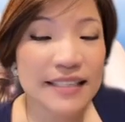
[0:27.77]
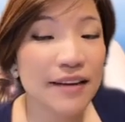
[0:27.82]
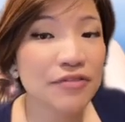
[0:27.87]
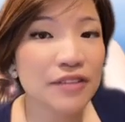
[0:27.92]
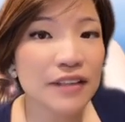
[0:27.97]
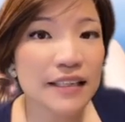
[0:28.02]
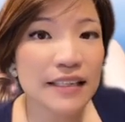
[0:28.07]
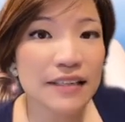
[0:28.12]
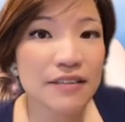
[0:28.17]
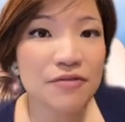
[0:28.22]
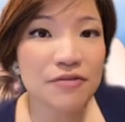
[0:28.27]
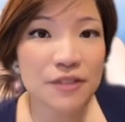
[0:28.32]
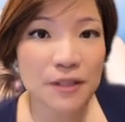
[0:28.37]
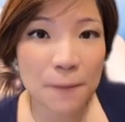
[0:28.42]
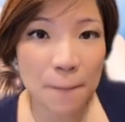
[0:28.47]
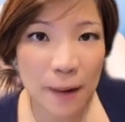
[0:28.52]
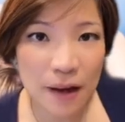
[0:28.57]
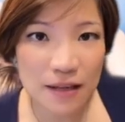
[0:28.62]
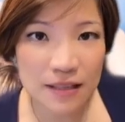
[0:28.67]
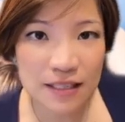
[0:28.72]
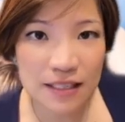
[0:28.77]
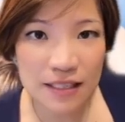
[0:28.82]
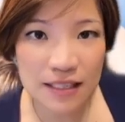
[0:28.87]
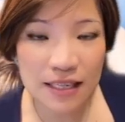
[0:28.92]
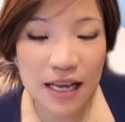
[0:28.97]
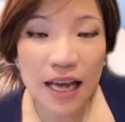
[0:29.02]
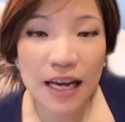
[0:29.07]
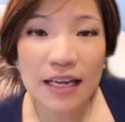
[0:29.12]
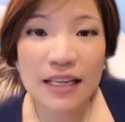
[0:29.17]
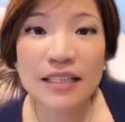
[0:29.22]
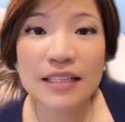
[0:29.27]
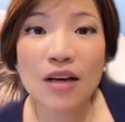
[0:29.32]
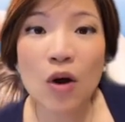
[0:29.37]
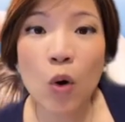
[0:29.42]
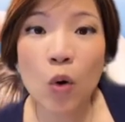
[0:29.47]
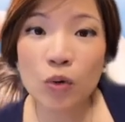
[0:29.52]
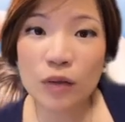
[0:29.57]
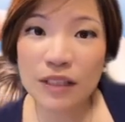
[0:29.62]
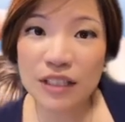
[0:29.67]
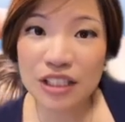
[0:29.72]
definitely surpasses the
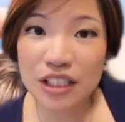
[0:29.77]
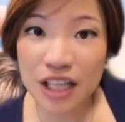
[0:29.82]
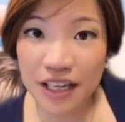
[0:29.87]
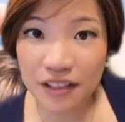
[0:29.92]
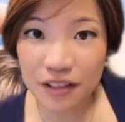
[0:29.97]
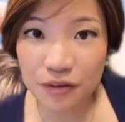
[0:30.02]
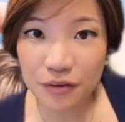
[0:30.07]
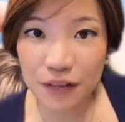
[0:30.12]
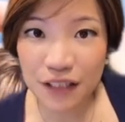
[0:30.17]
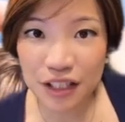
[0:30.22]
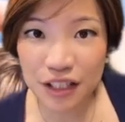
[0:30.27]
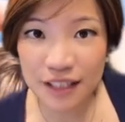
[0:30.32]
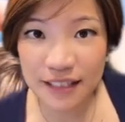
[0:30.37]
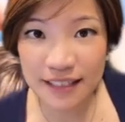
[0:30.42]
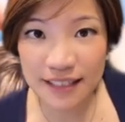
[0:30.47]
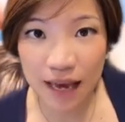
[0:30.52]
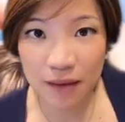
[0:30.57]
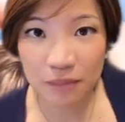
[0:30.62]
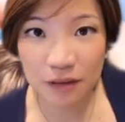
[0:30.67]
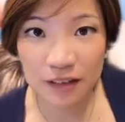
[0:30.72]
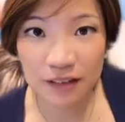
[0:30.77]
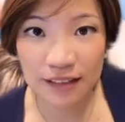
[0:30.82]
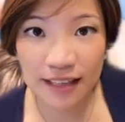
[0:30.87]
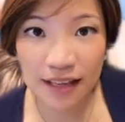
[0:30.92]
older generation's chemical